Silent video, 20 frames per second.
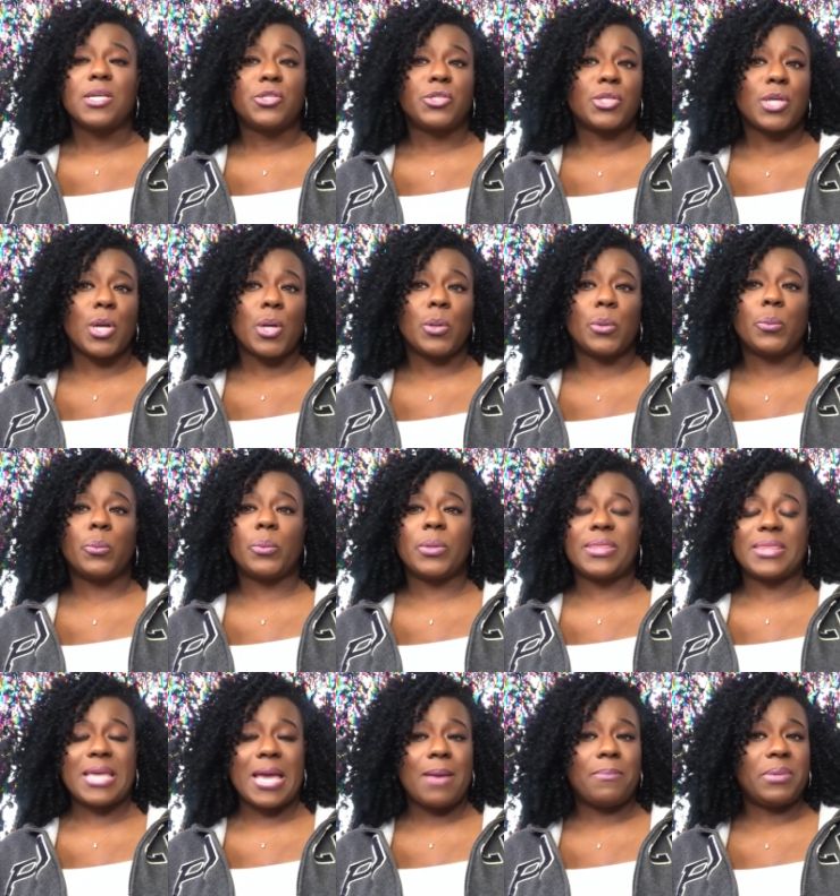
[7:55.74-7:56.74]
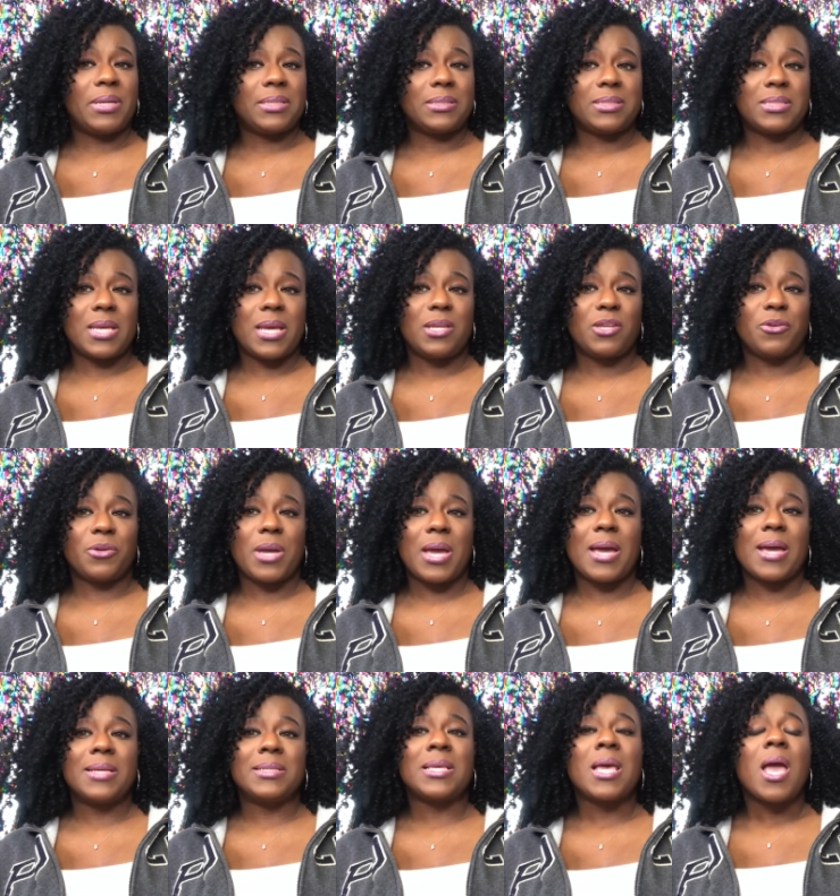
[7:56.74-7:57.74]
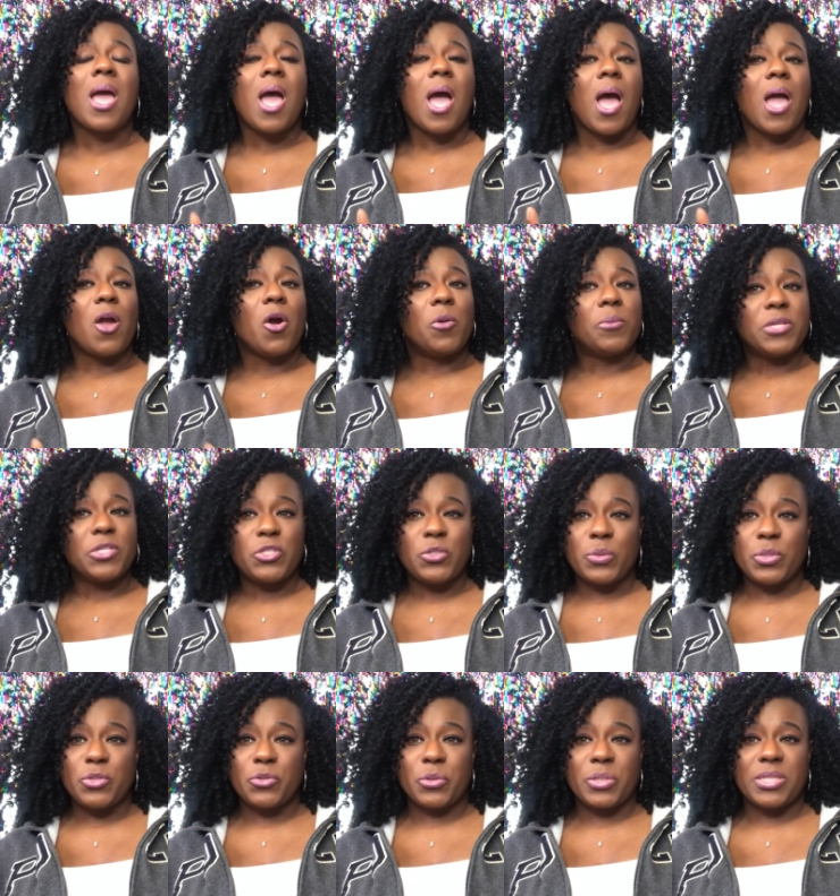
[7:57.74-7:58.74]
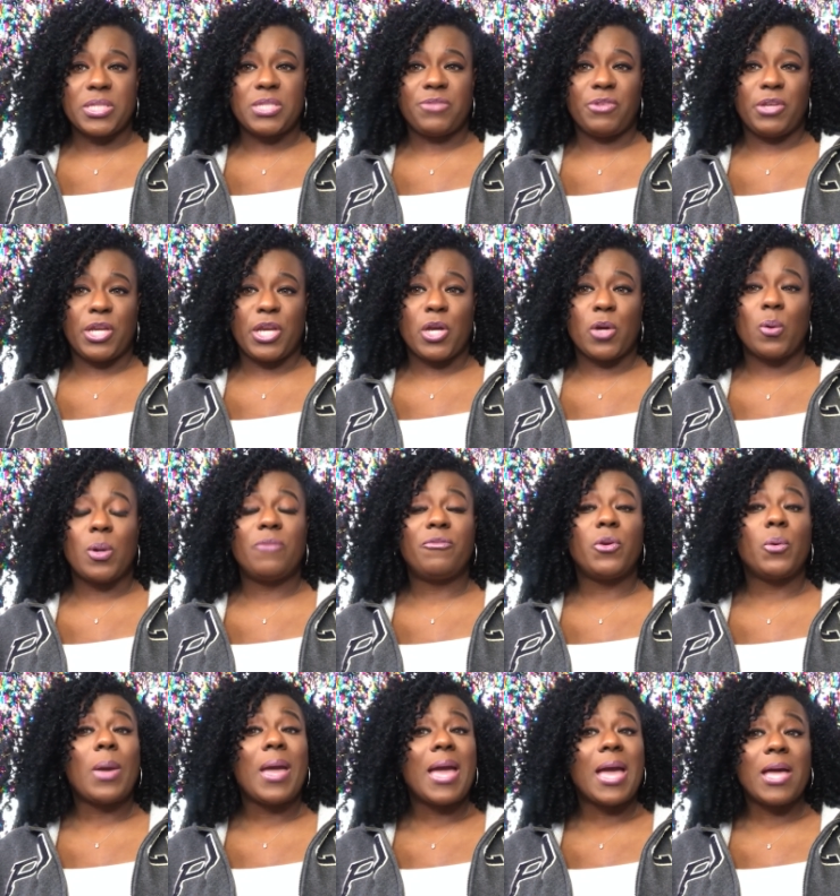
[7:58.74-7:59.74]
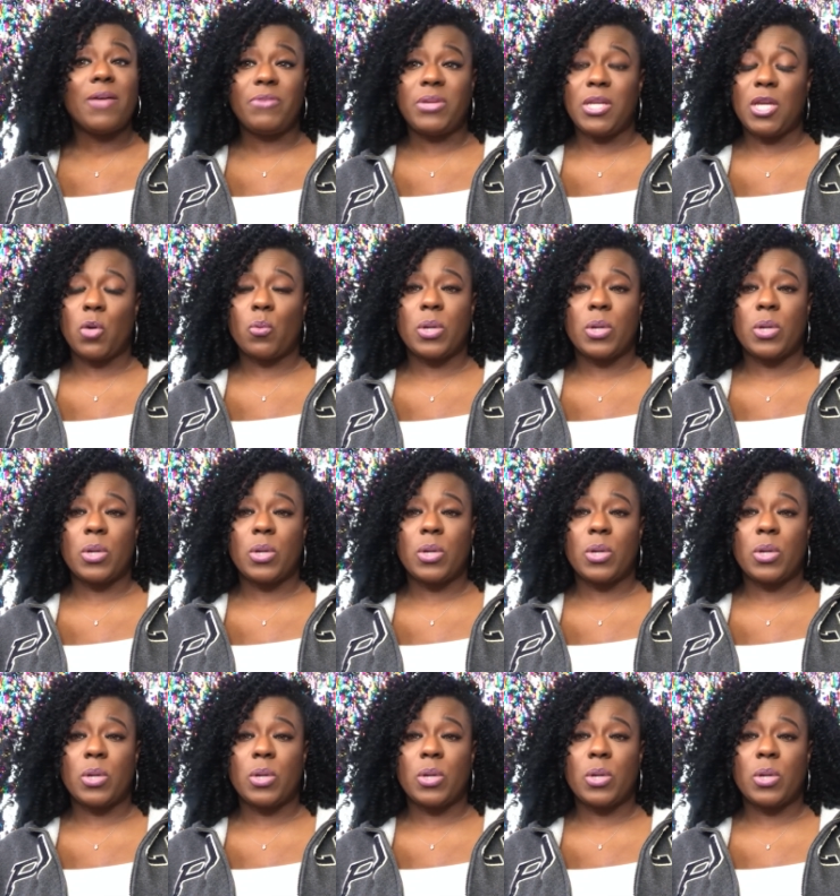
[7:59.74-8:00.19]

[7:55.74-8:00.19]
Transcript: So with that being said, you guys, I hope that you enjoyed this video. If you have any